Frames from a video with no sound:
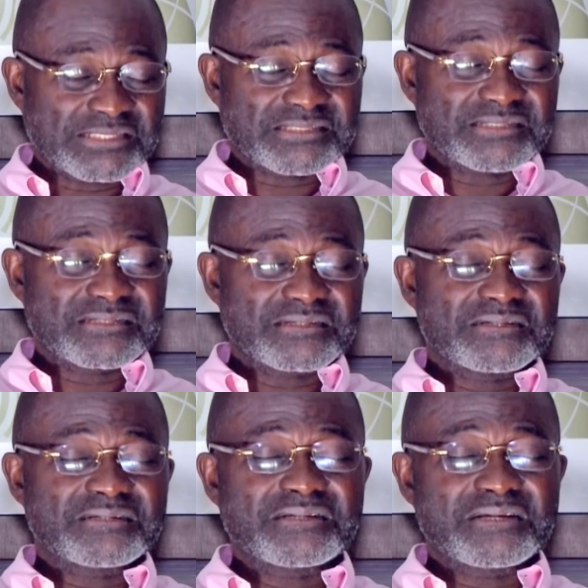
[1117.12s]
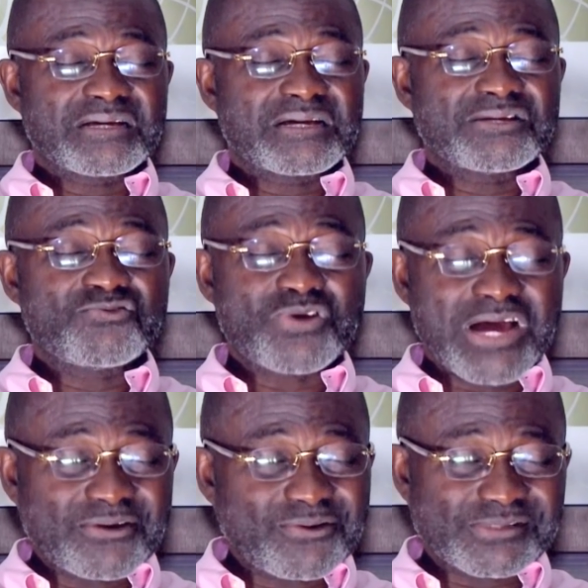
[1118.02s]
But
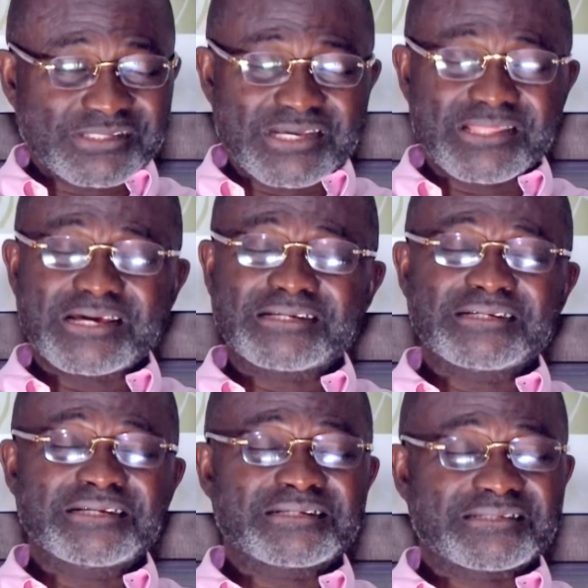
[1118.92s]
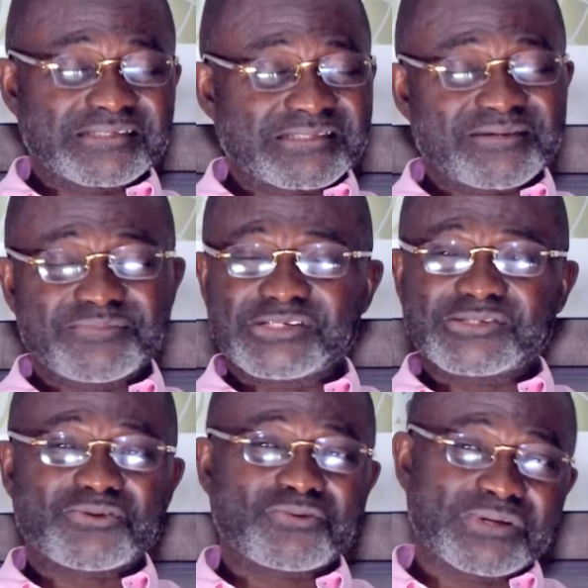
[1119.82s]
you cannot say that the
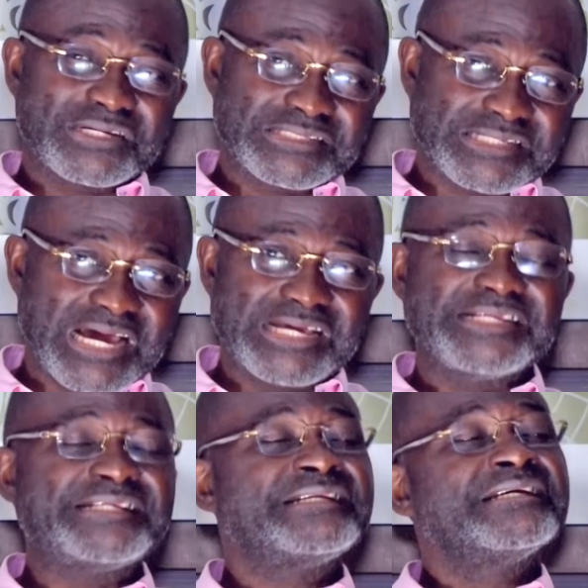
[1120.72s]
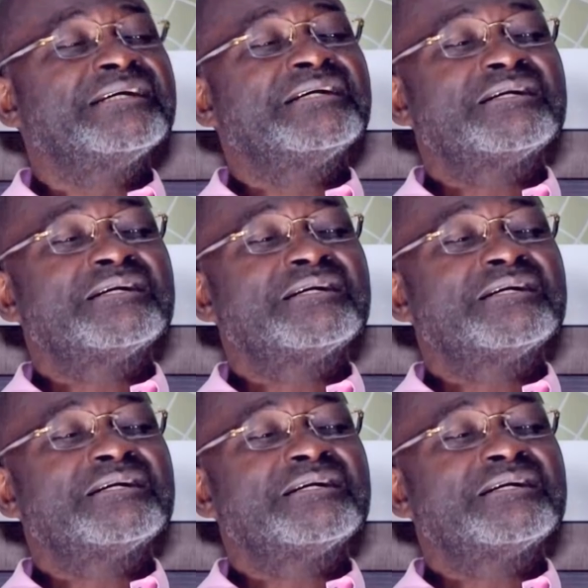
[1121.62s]
system is entirely